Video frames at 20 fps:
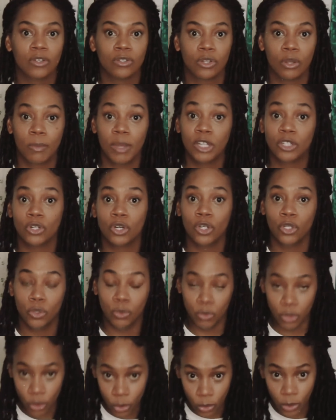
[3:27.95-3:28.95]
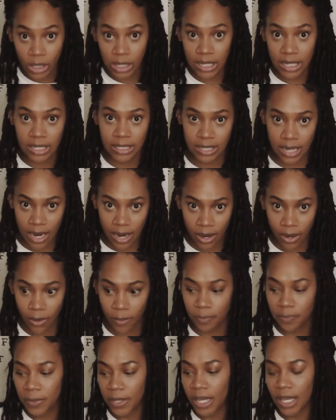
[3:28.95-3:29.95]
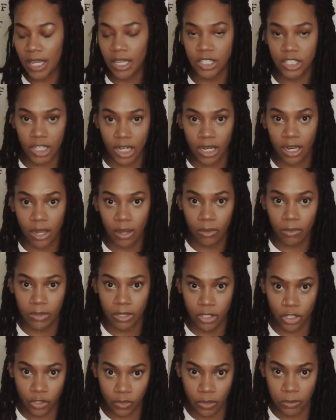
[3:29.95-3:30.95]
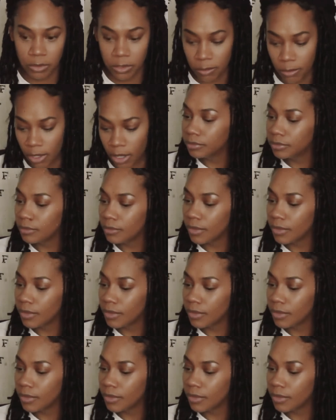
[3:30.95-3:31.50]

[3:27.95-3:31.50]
So make sure you do click down and check out the description box.